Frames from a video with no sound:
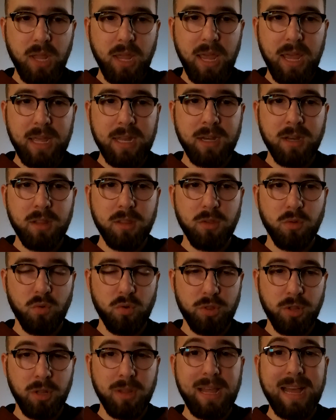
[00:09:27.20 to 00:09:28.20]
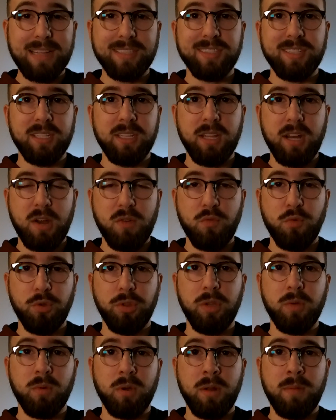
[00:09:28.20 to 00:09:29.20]
And the last thing that I
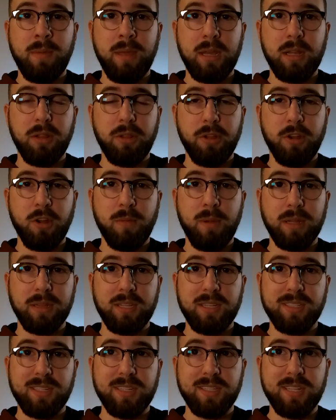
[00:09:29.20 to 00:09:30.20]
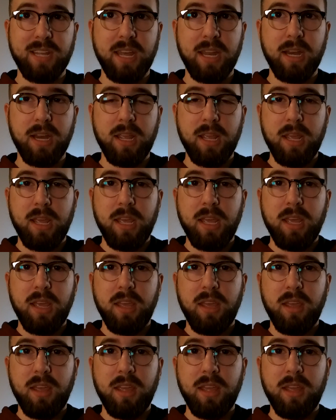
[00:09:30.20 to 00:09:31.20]
really want to make clear about this is that
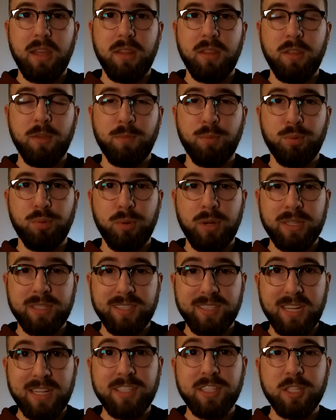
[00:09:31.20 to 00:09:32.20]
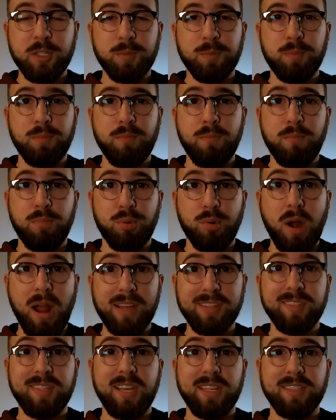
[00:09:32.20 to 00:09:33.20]
the consensus
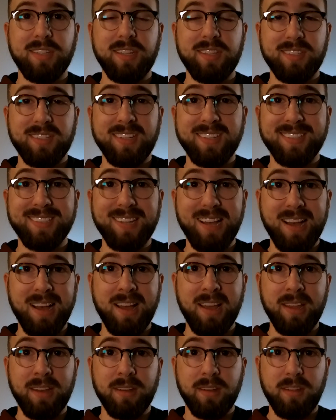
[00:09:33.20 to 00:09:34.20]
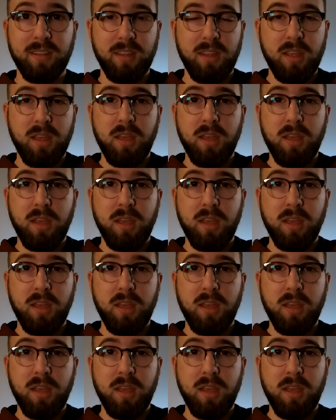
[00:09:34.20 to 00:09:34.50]
process is designed,